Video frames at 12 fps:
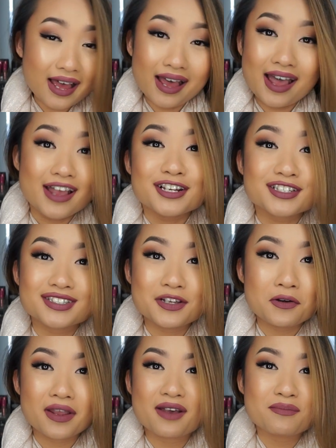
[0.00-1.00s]
I
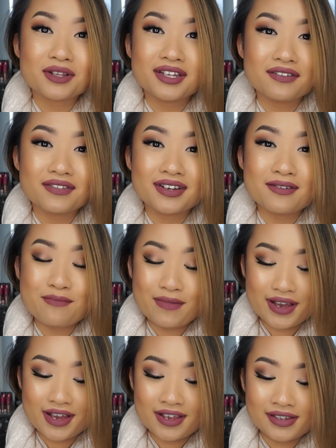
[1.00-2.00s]
still can't believe it,
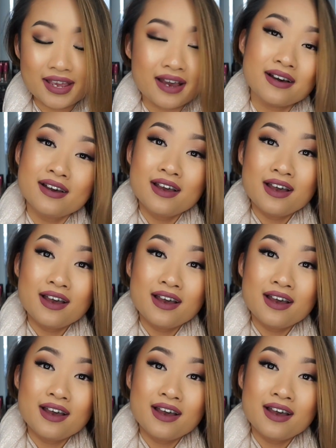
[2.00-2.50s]
but yeah.